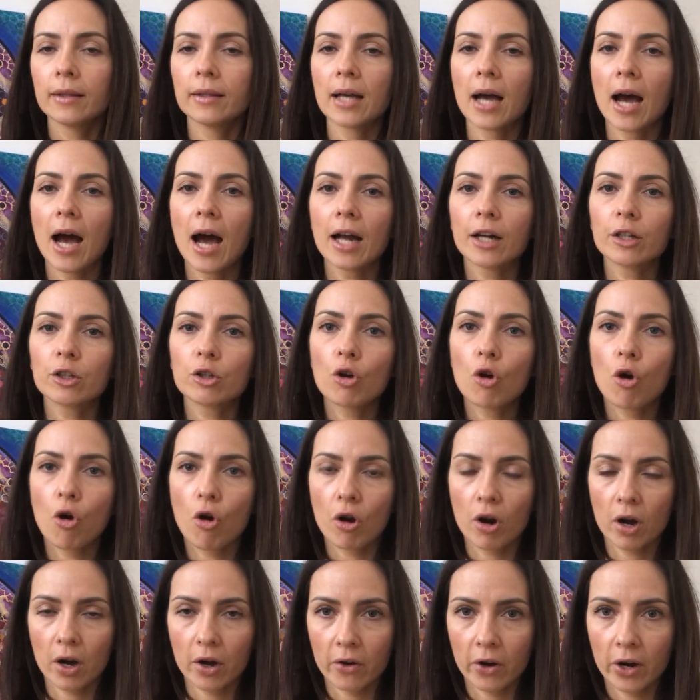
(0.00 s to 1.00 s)
The heart
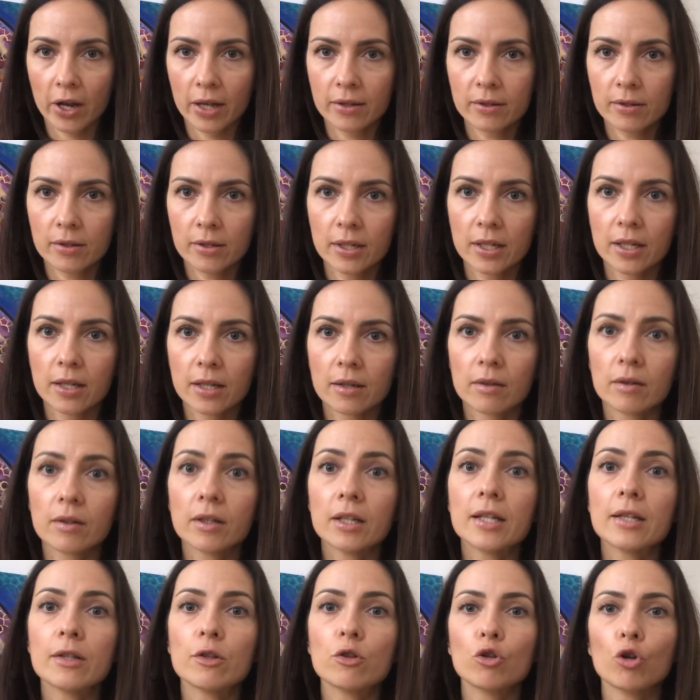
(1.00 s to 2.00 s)
coherence
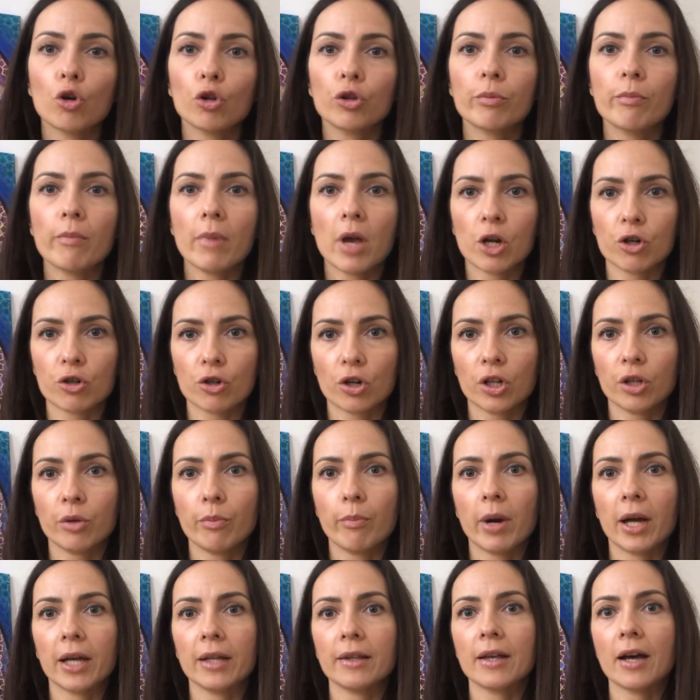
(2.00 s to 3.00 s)
is not
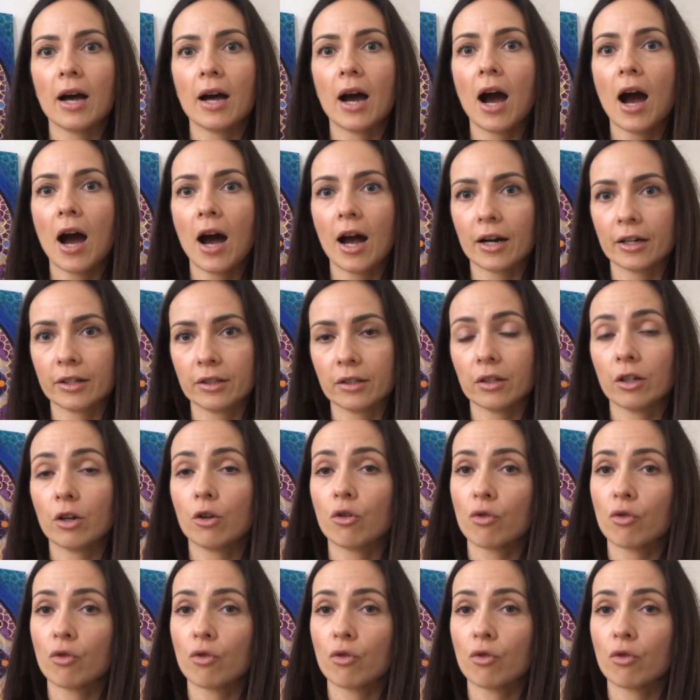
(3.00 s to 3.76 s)
measured by the heart